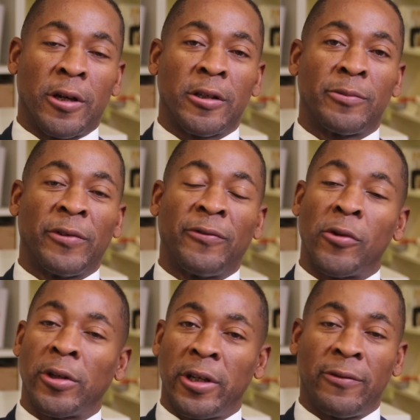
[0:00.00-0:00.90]
Arts
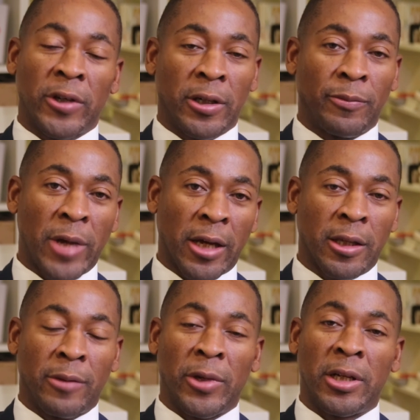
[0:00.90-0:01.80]
before leaving back
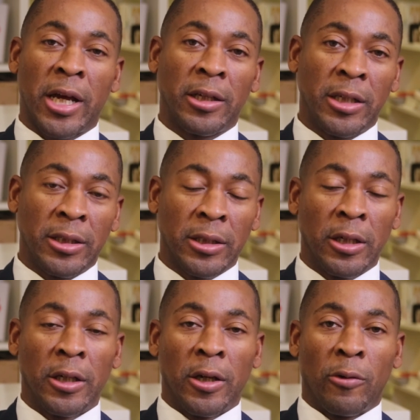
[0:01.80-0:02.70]
in the mid 90s
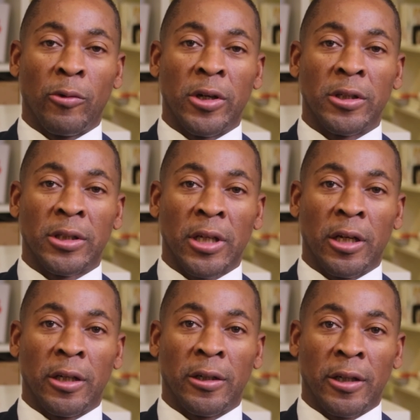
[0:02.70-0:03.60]
was
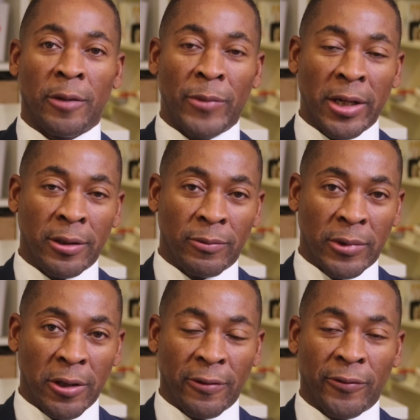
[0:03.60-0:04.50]
uh, my
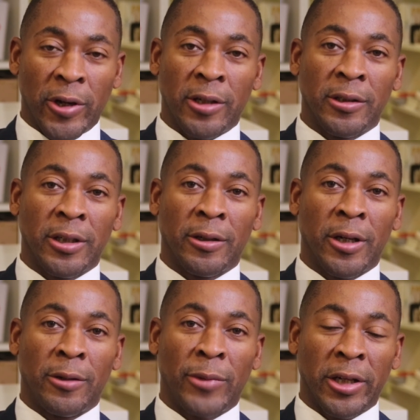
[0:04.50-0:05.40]
dear friend
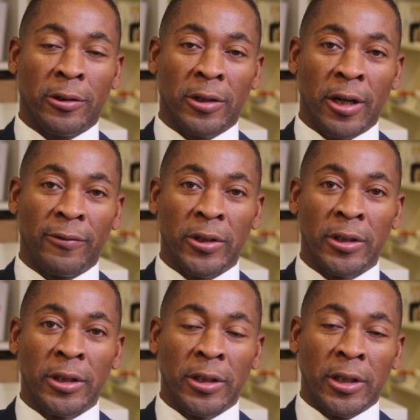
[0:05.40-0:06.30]
uh, Michael Govan,
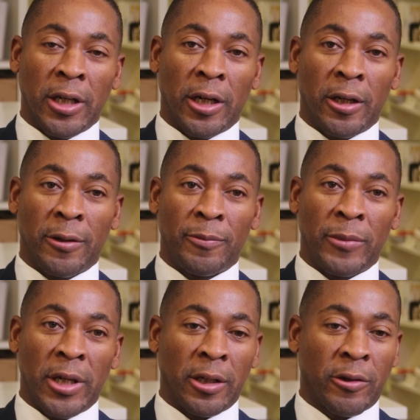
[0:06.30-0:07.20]
um,
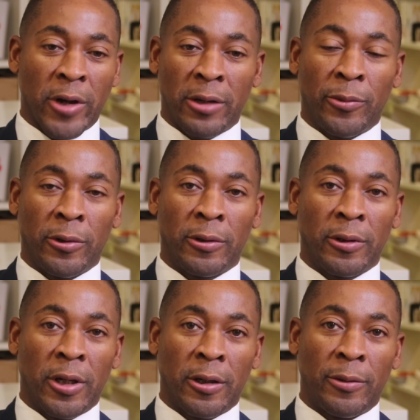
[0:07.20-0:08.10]
an incredible
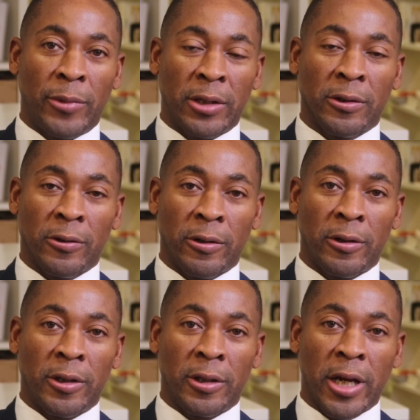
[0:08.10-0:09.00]
uh,
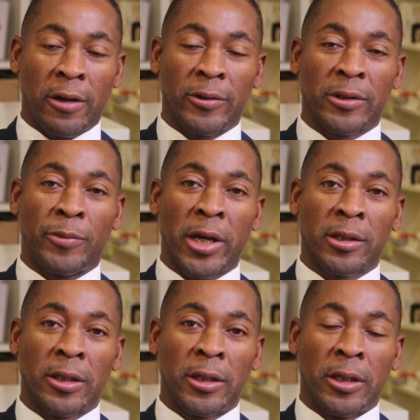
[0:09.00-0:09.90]
mentor in that
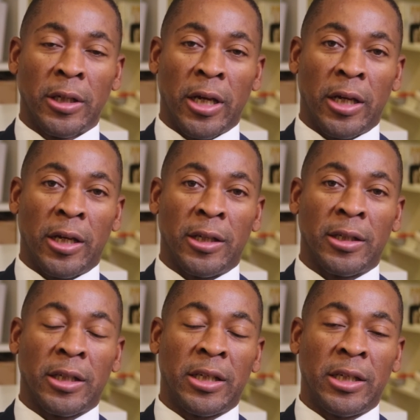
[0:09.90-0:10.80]
respect. And
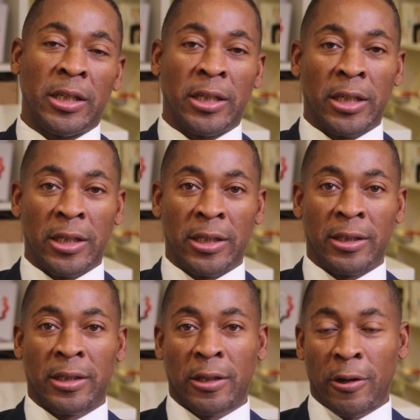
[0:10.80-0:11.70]
he
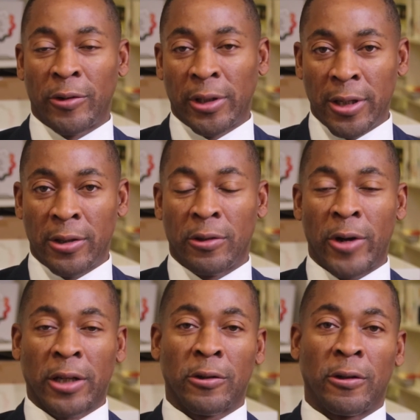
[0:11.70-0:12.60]
is currently the
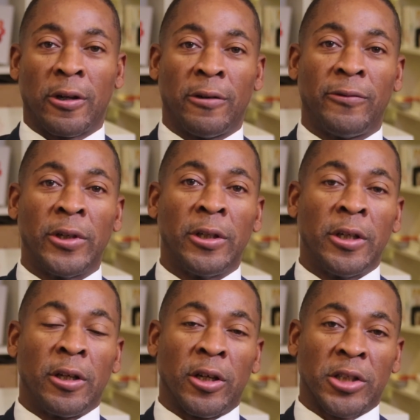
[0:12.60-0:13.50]
director of
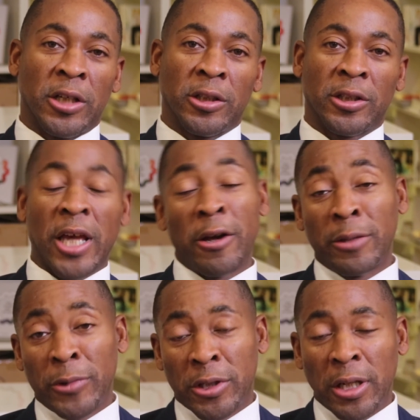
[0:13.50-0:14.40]
Los Angeles County
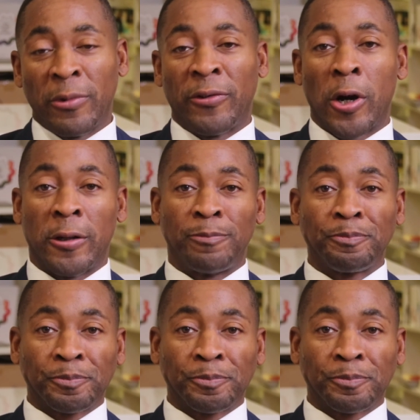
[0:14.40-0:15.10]
Museum of Art